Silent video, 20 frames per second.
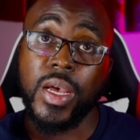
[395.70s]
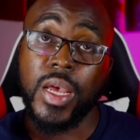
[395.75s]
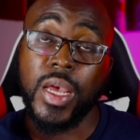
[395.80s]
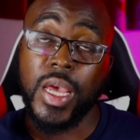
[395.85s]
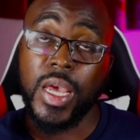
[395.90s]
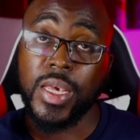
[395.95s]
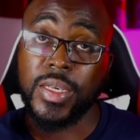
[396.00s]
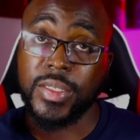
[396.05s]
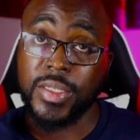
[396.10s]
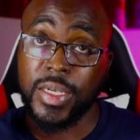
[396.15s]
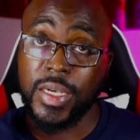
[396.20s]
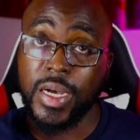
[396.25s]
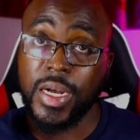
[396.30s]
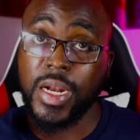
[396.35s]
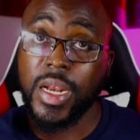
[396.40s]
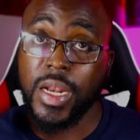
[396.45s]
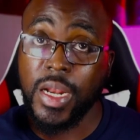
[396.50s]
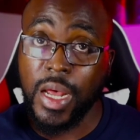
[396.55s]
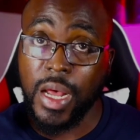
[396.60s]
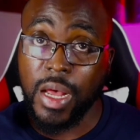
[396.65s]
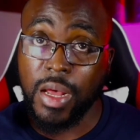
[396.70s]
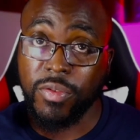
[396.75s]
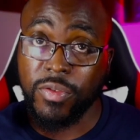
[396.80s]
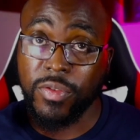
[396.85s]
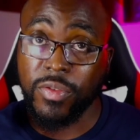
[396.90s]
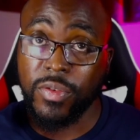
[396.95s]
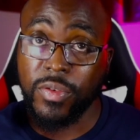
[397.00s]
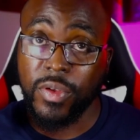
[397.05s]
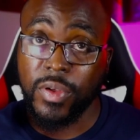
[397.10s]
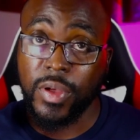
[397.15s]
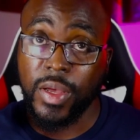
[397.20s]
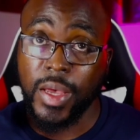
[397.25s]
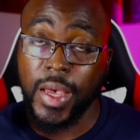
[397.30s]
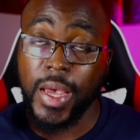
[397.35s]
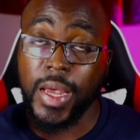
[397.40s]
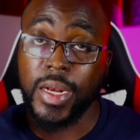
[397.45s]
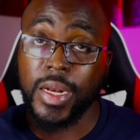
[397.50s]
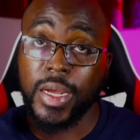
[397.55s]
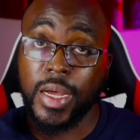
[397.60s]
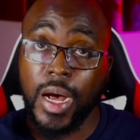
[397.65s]
is good enough
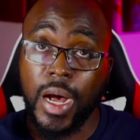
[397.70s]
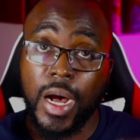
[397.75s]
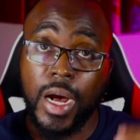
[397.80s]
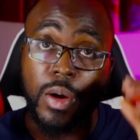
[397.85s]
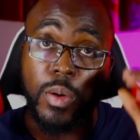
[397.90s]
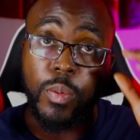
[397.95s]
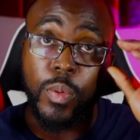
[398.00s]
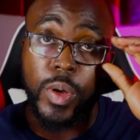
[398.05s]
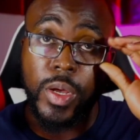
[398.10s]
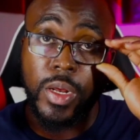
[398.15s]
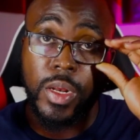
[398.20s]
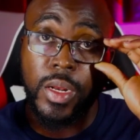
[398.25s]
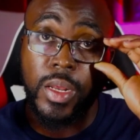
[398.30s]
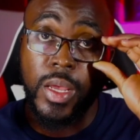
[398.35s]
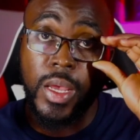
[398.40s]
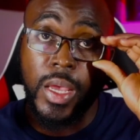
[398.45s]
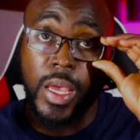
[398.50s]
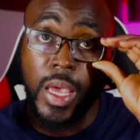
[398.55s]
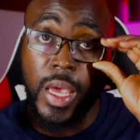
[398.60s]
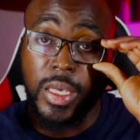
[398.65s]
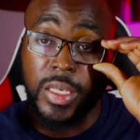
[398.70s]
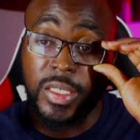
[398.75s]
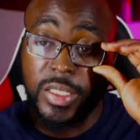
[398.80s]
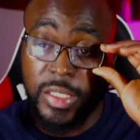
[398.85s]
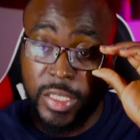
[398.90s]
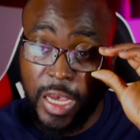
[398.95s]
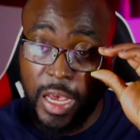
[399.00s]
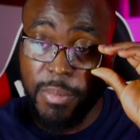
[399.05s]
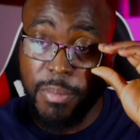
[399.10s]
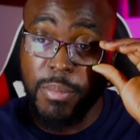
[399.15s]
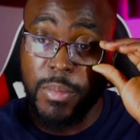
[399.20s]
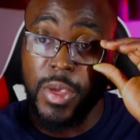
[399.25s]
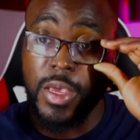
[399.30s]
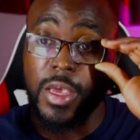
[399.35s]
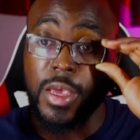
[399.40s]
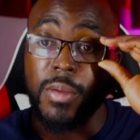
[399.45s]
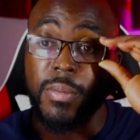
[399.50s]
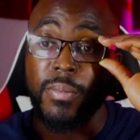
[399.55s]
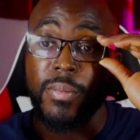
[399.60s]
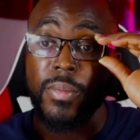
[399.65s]
and God will accept
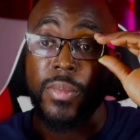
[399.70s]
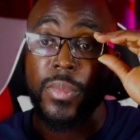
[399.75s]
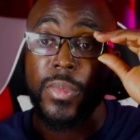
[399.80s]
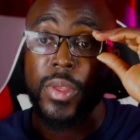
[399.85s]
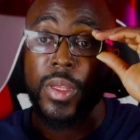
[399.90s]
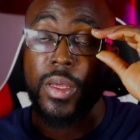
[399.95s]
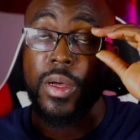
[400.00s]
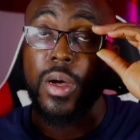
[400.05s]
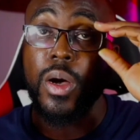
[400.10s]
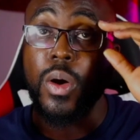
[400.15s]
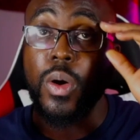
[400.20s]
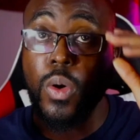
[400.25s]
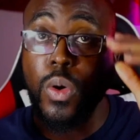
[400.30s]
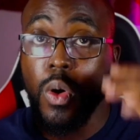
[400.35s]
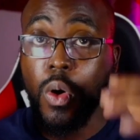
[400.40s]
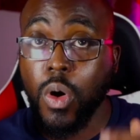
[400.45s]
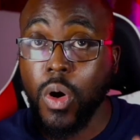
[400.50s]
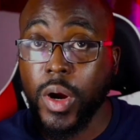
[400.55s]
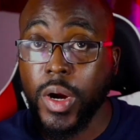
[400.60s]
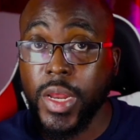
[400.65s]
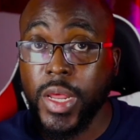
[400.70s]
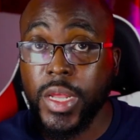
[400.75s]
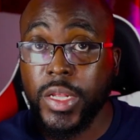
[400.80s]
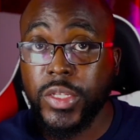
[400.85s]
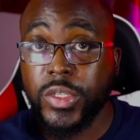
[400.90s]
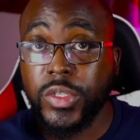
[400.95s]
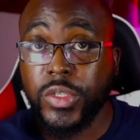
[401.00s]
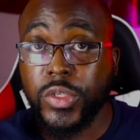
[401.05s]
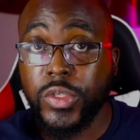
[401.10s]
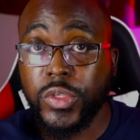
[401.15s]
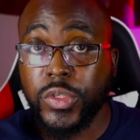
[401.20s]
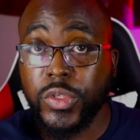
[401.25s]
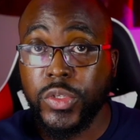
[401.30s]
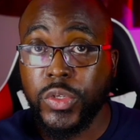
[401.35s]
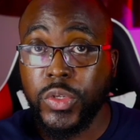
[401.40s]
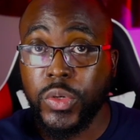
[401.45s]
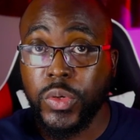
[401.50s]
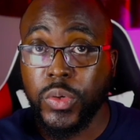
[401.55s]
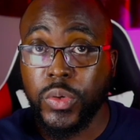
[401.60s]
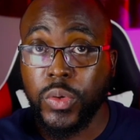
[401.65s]
me according
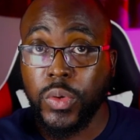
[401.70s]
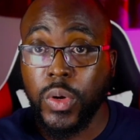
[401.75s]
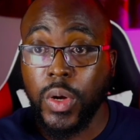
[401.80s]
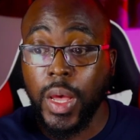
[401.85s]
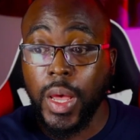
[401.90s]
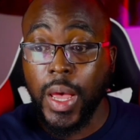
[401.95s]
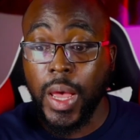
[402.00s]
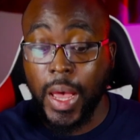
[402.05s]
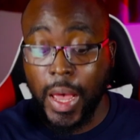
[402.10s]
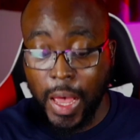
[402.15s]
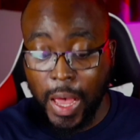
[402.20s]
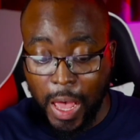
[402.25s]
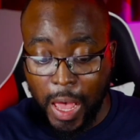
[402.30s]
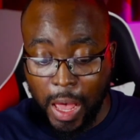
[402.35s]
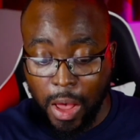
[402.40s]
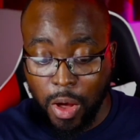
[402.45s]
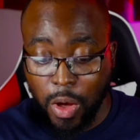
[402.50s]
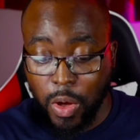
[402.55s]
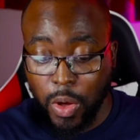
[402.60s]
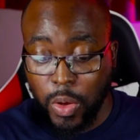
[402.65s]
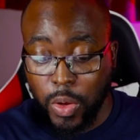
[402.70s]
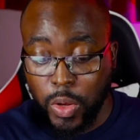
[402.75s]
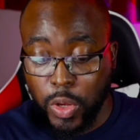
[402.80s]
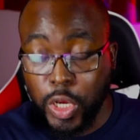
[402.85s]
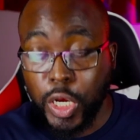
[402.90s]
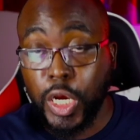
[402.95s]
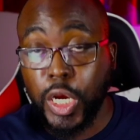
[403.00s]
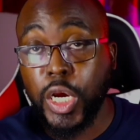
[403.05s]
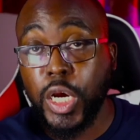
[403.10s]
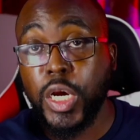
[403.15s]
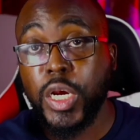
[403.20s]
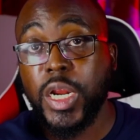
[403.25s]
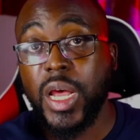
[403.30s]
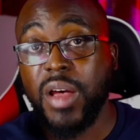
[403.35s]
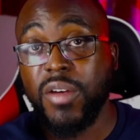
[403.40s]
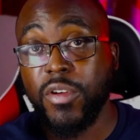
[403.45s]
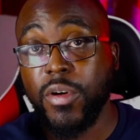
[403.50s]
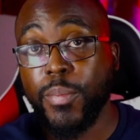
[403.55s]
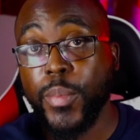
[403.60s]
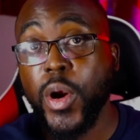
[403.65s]
to how good
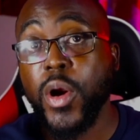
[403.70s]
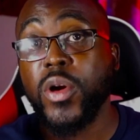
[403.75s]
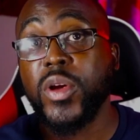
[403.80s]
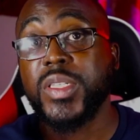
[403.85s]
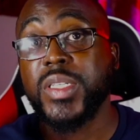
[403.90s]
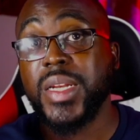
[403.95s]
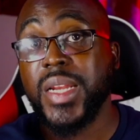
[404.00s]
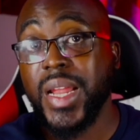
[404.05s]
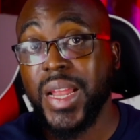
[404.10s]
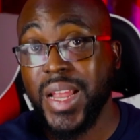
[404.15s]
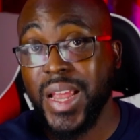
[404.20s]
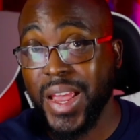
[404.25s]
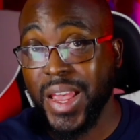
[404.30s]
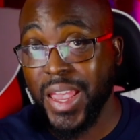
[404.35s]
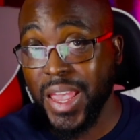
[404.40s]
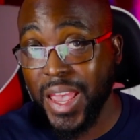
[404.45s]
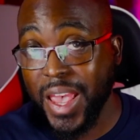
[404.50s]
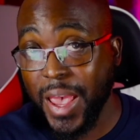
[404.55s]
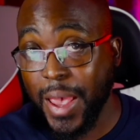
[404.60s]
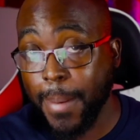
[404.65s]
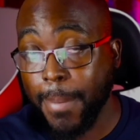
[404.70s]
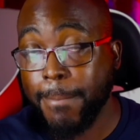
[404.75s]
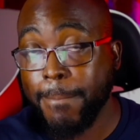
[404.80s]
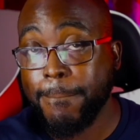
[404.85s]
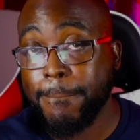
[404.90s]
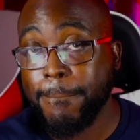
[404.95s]
of a person that I am.